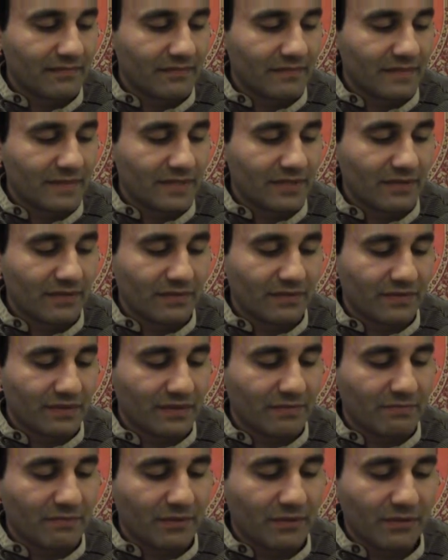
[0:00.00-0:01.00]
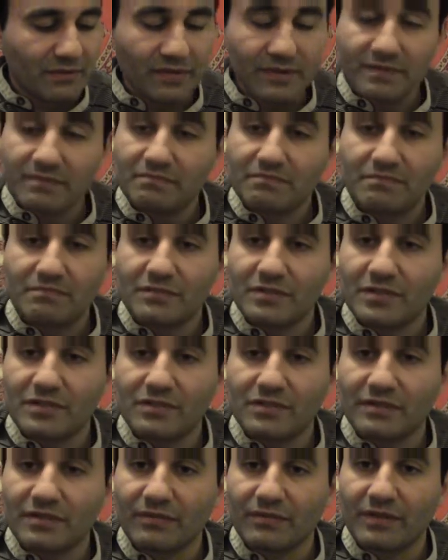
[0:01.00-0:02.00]
so simple with
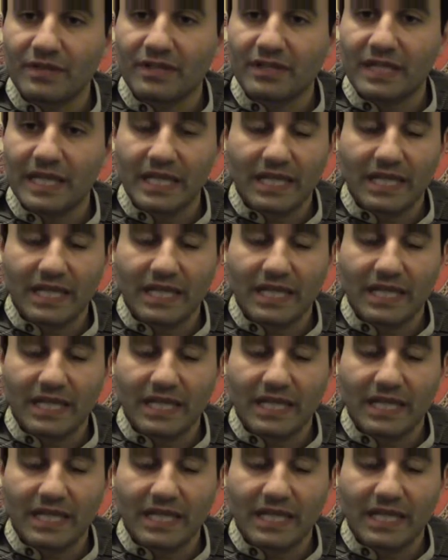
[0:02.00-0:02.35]
using one